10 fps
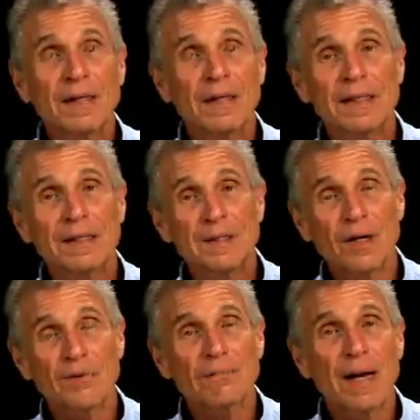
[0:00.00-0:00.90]
these
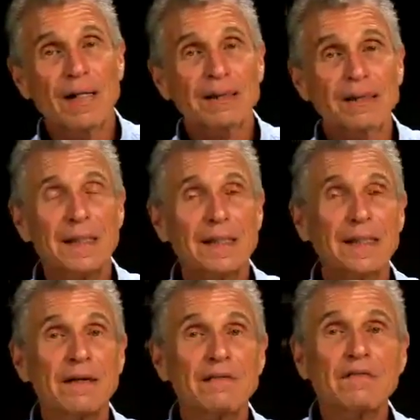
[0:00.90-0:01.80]
are
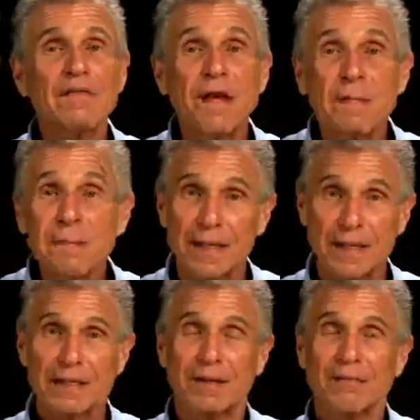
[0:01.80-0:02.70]
masculine and
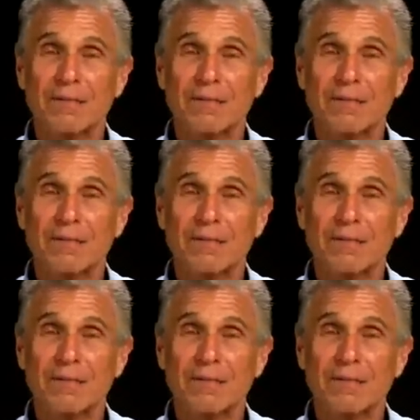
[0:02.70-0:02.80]
feminine